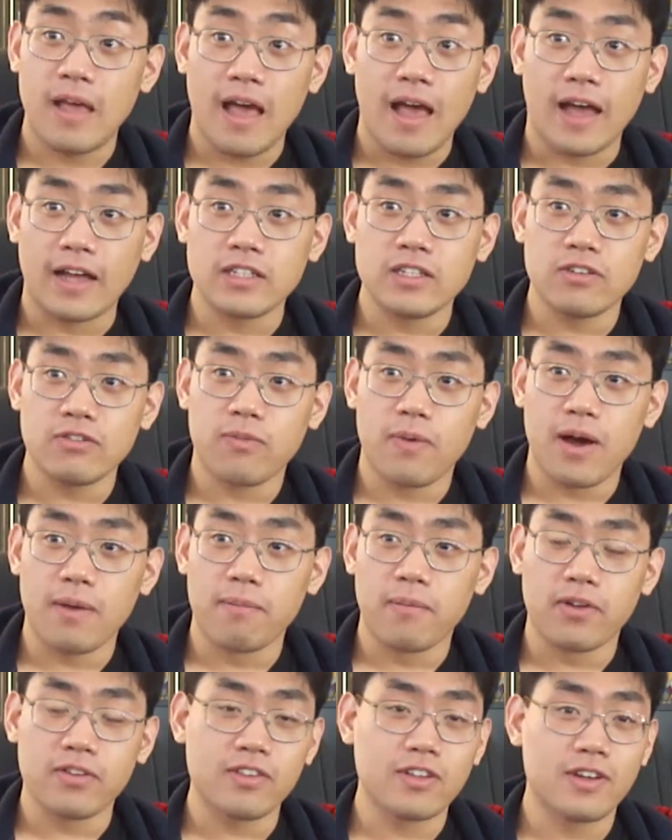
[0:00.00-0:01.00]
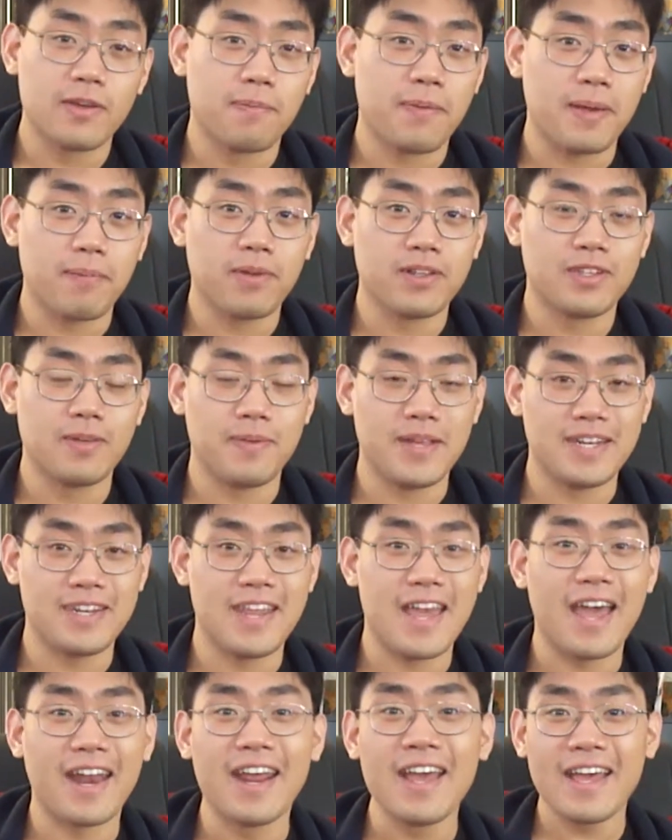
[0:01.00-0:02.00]
I just want most of the people to be
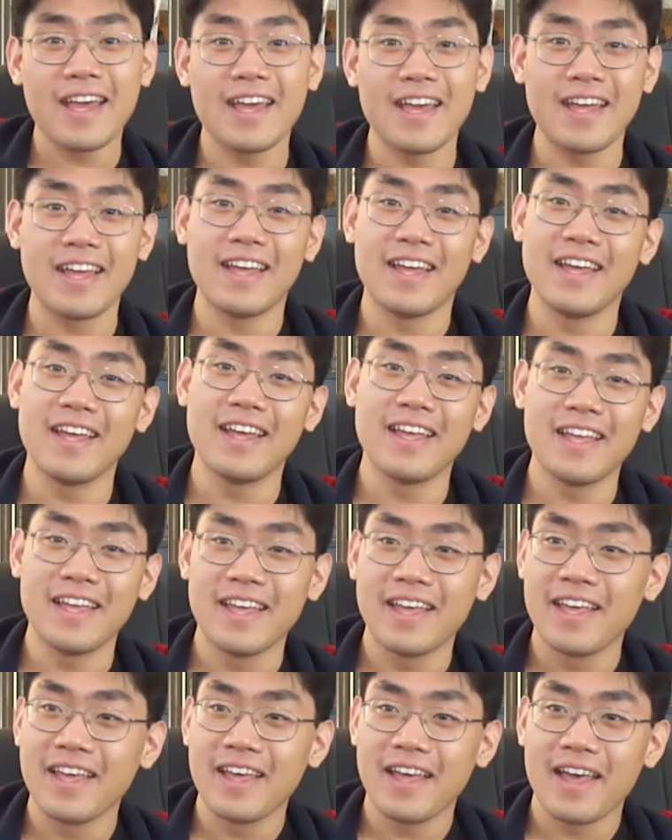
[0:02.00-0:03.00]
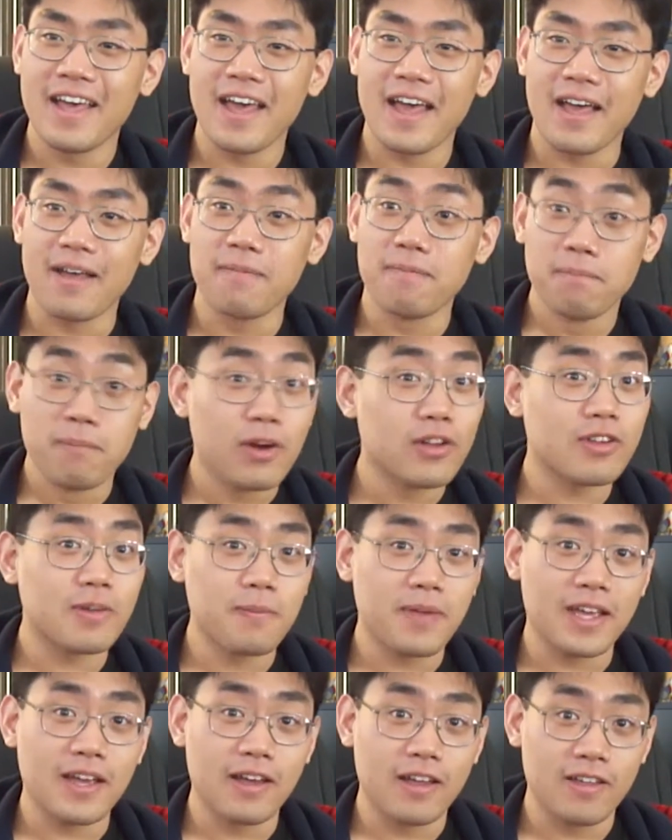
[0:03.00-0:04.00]
dead. Mostly
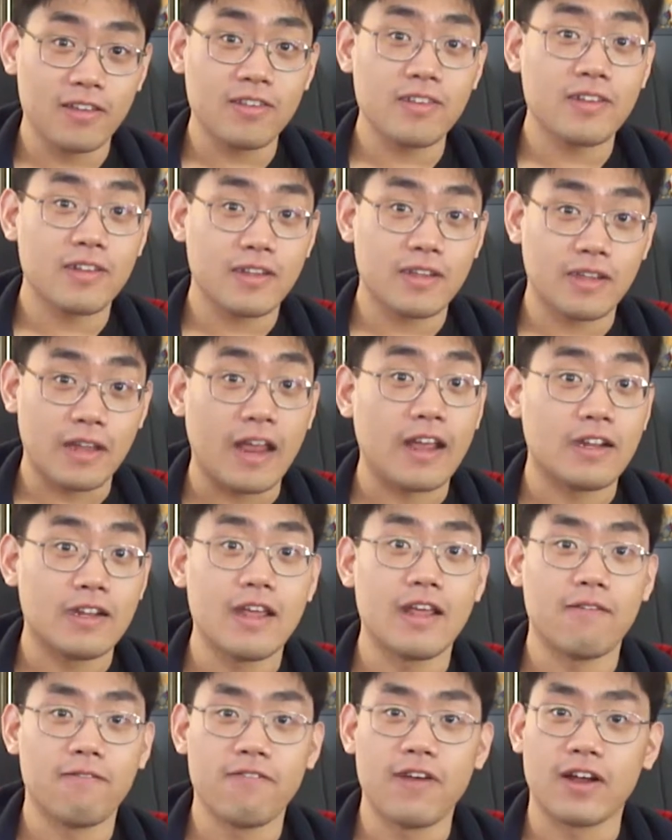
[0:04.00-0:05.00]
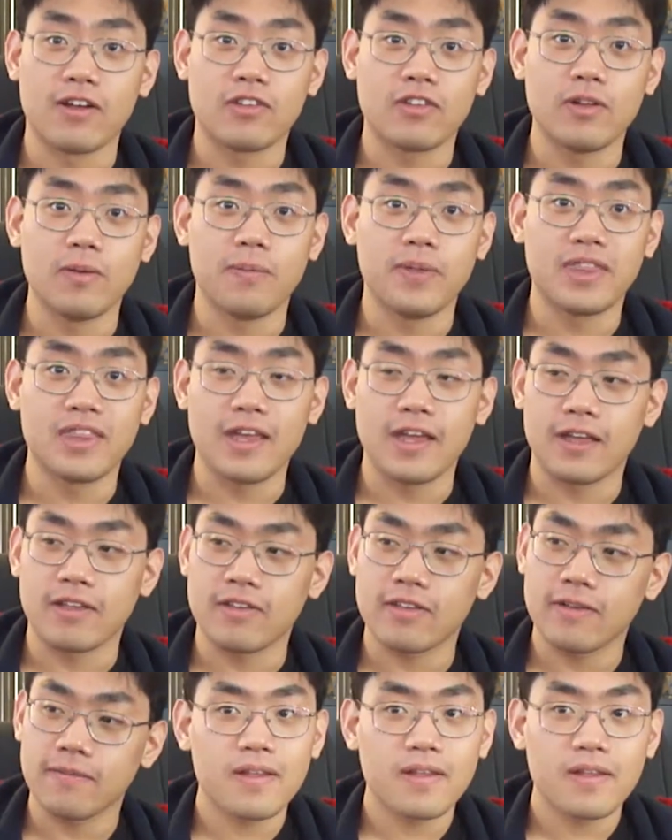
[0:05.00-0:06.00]
because they did very stupid
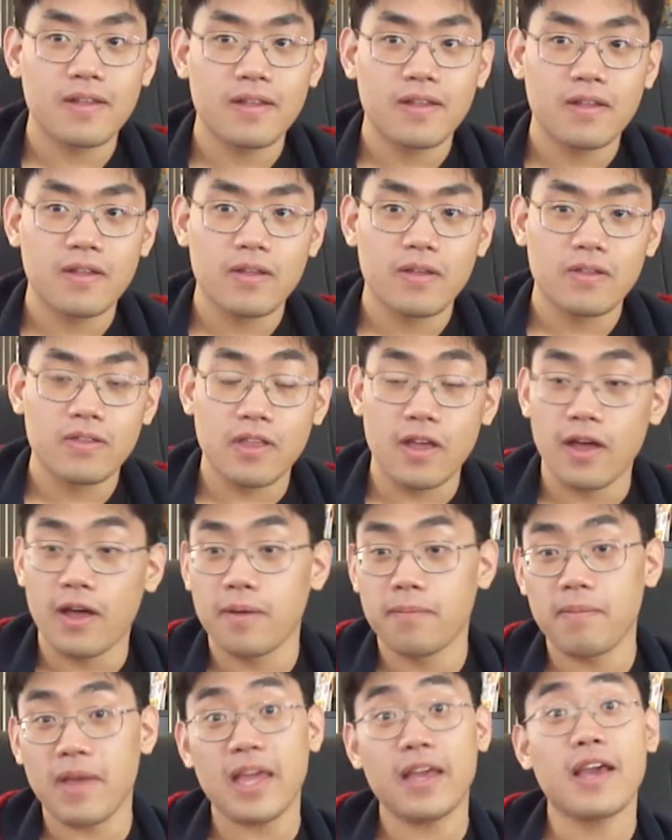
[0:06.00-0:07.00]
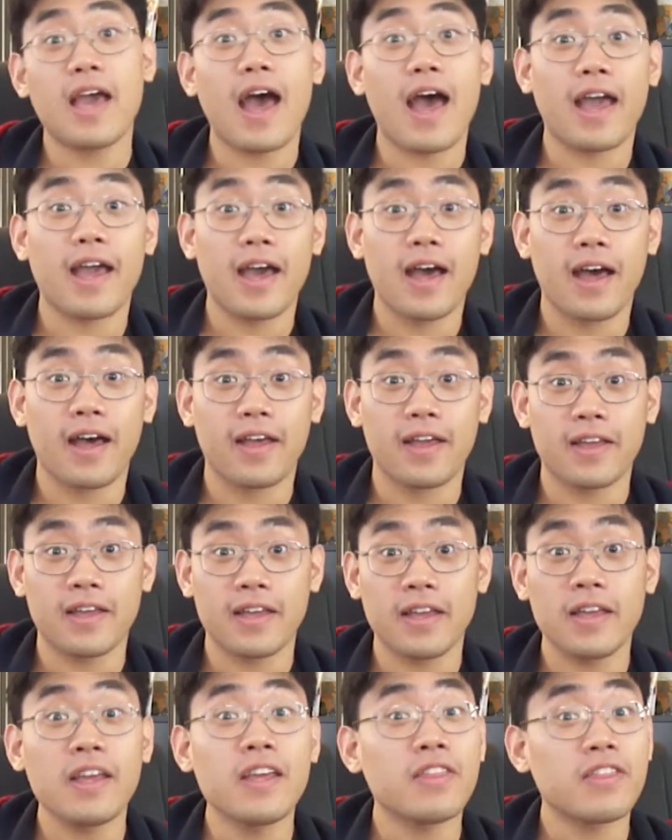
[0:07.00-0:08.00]
things. The main guy,
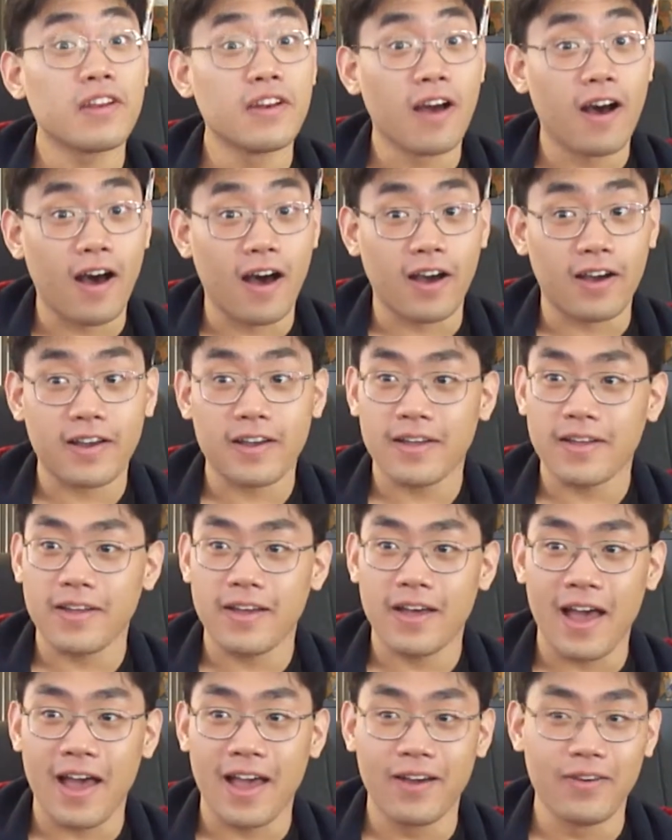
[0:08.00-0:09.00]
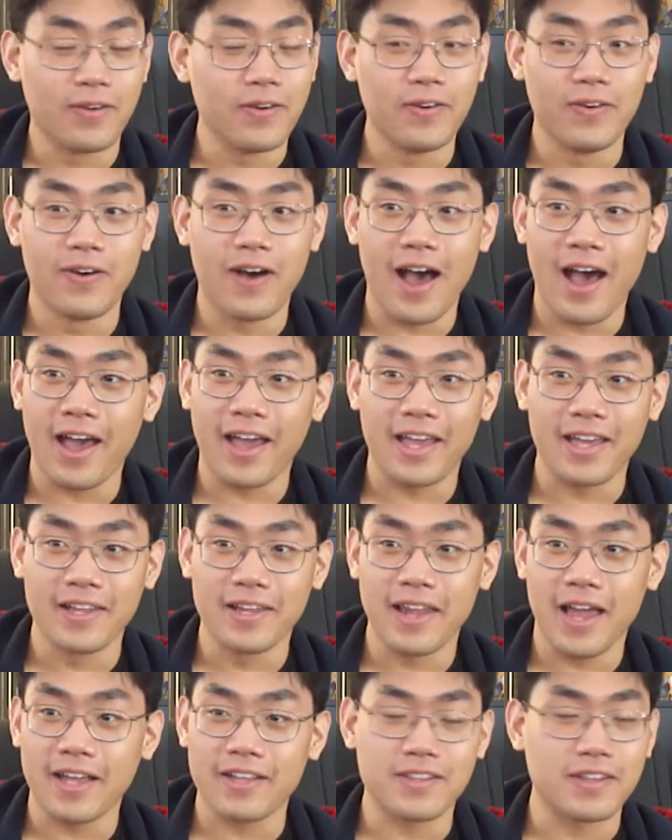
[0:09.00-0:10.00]
Ethan Hawke, who I
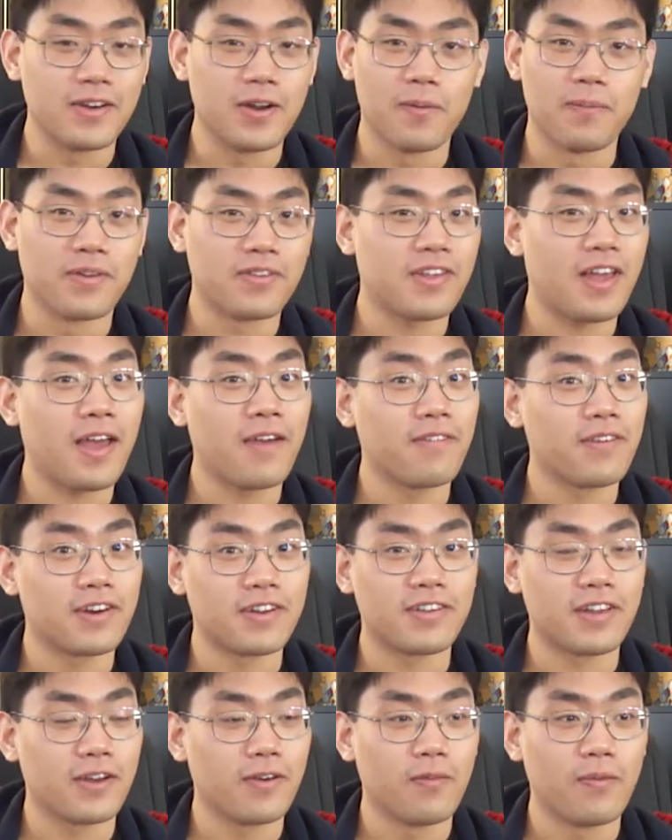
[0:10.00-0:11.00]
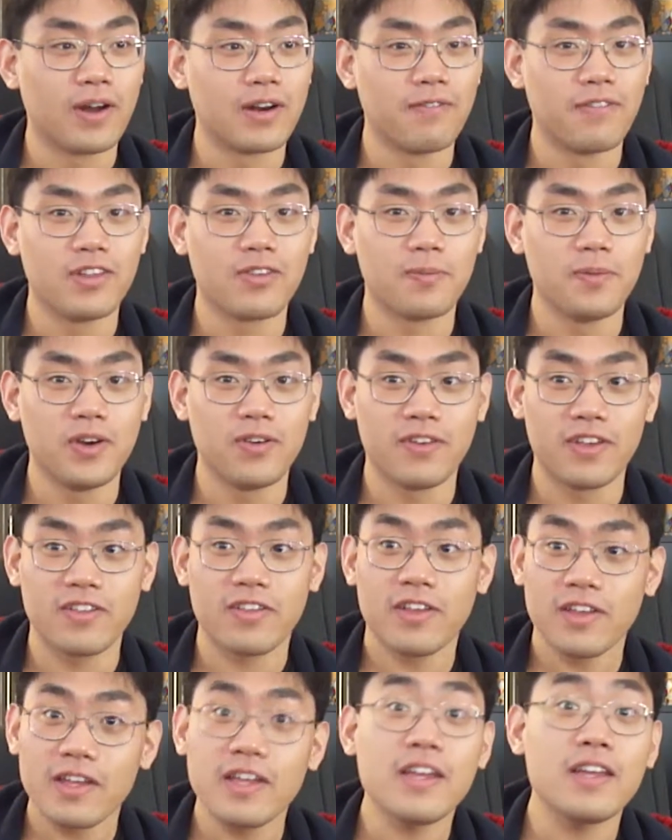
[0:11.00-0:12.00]
liked in almost every single one of his movies,
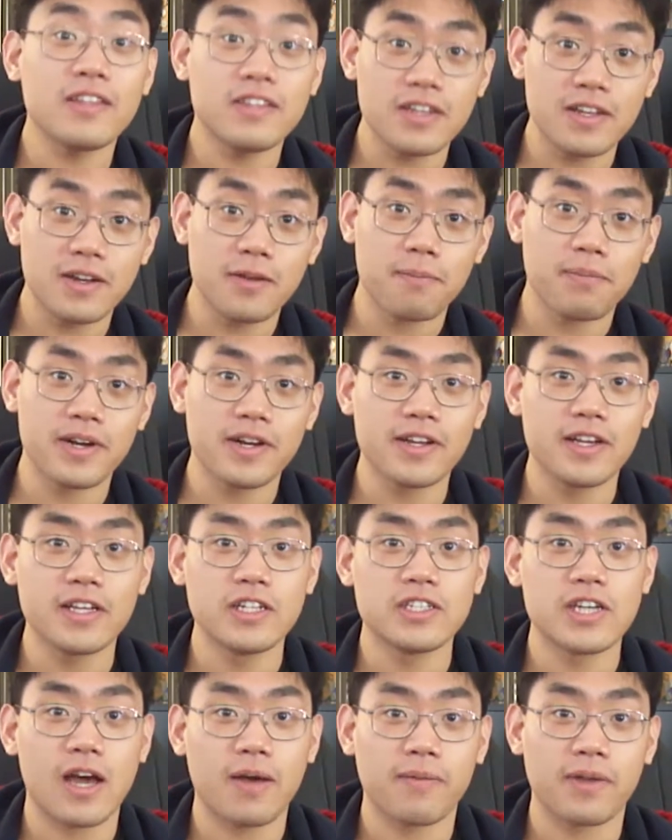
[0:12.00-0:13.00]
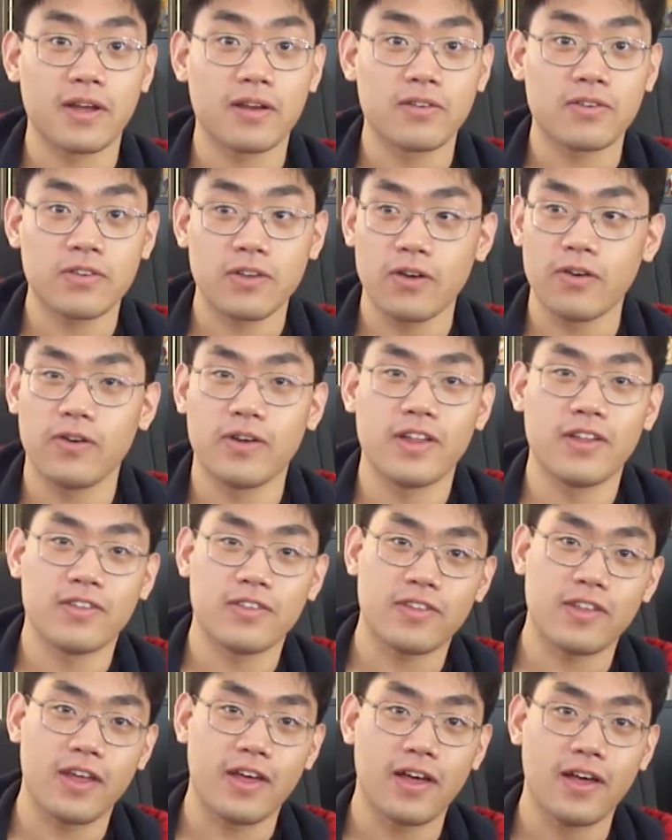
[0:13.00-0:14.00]
he did a pretty good job here. So
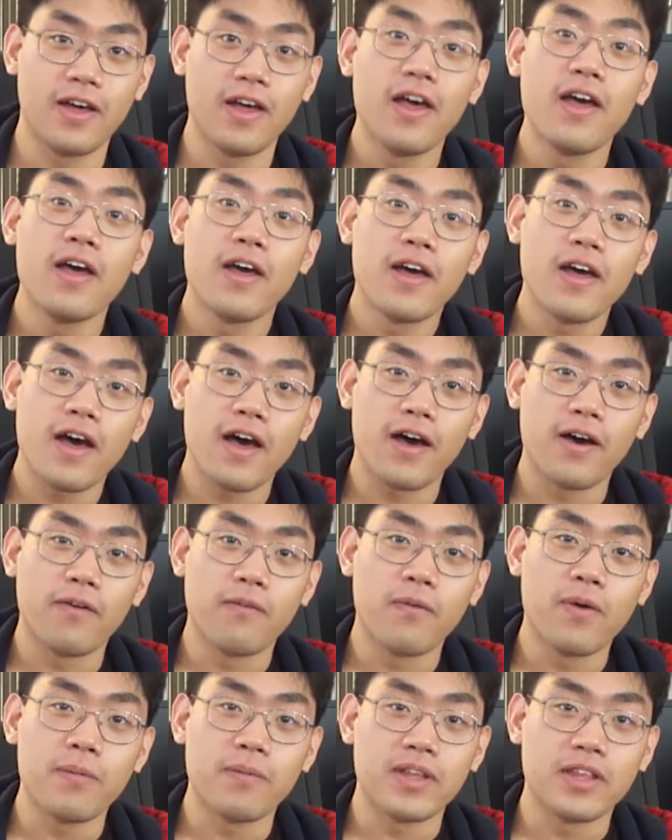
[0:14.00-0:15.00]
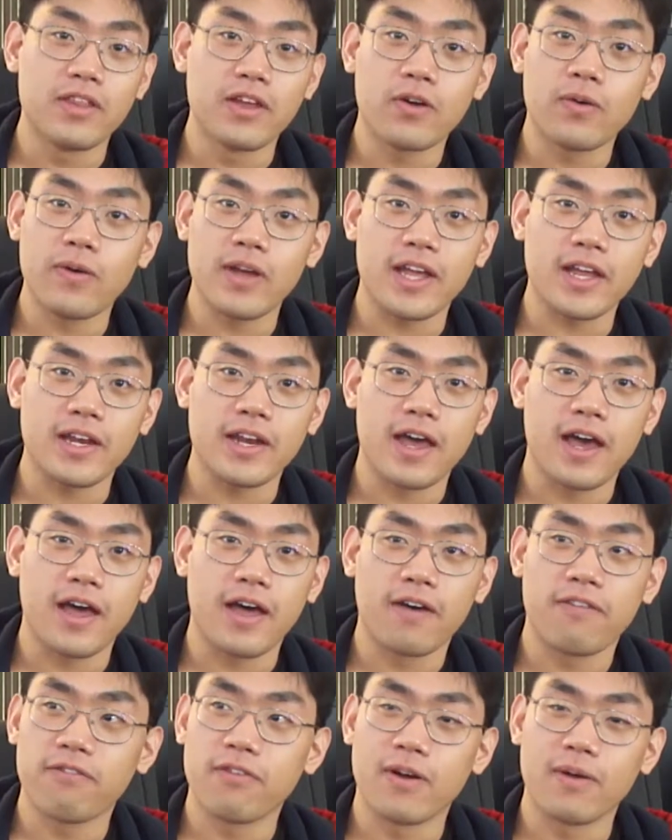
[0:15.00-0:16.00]
is the woman, the queen
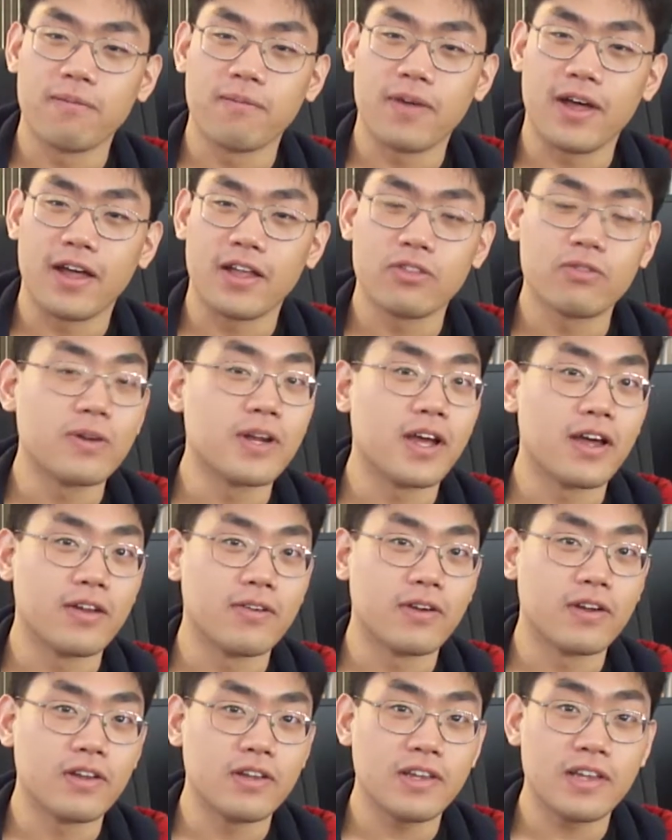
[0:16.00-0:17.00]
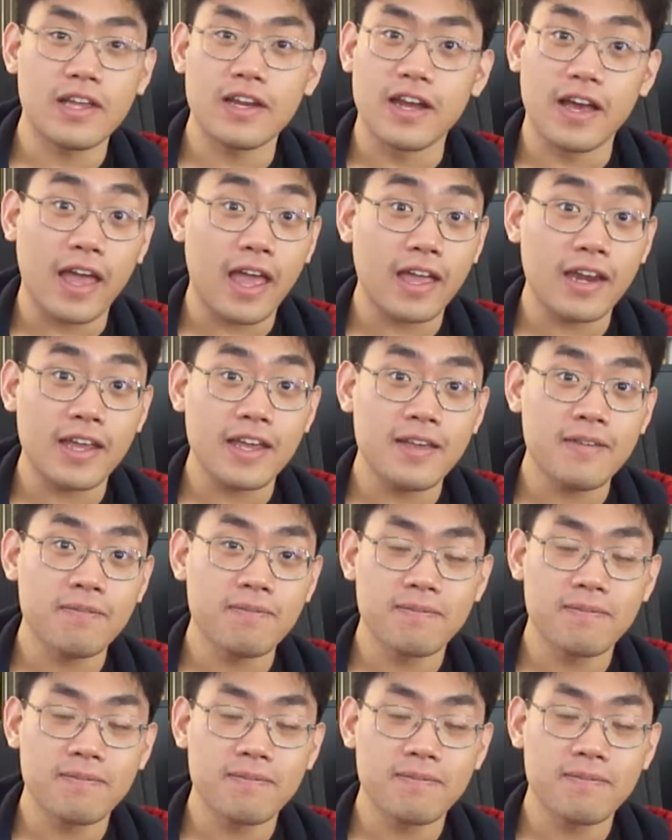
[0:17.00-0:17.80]
from 300, Lena Headey.